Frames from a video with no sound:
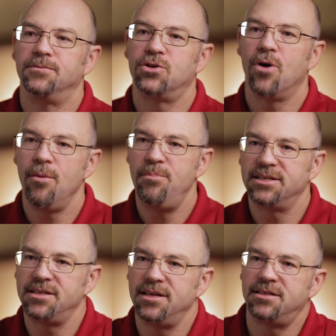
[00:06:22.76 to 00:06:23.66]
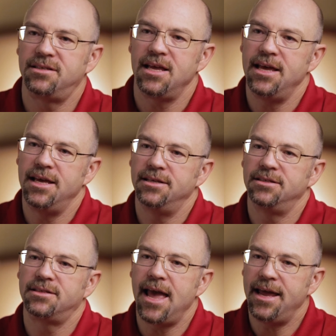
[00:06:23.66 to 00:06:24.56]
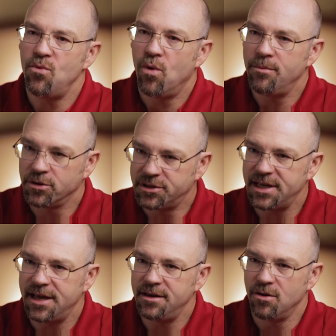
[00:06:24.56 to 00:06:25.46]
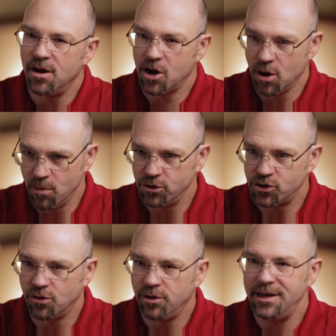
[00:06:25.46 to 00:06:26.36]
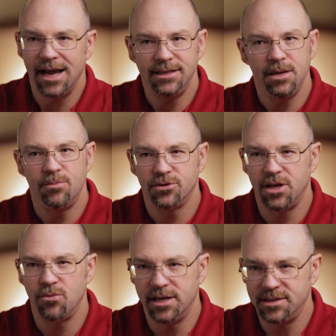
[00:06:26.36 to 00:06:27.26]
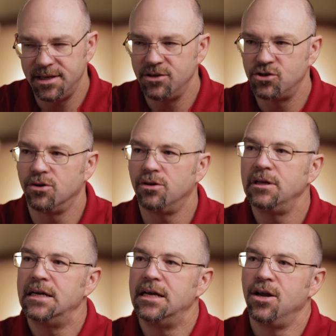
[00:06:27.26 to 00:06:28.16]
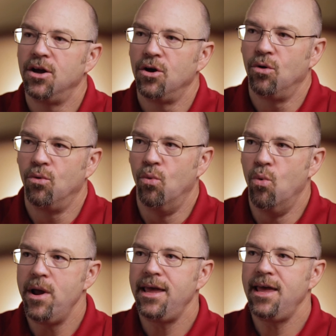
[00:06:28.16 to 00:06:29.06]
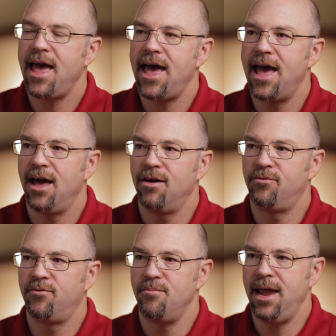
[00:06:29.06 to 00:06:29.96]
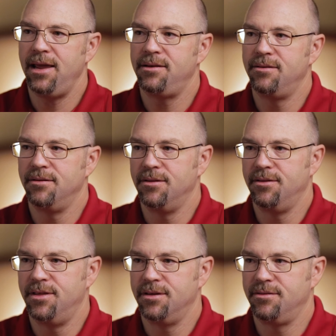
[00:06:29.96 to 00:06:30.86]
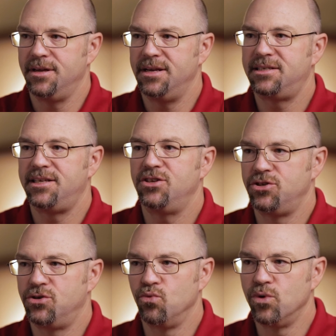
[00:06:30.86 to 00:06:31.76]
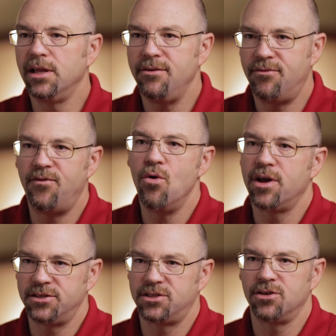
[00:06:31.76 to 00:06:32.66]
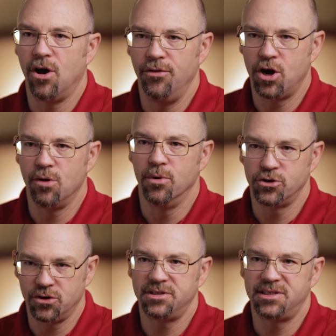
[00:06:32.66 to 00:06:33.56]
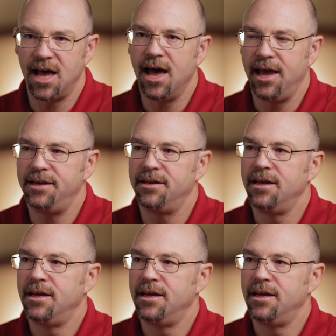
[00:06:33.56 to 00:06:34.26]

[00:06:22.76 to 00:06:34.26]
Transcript: So our business is 81% commercial and 19% residential. We have made the decision to really focus on the commercial side,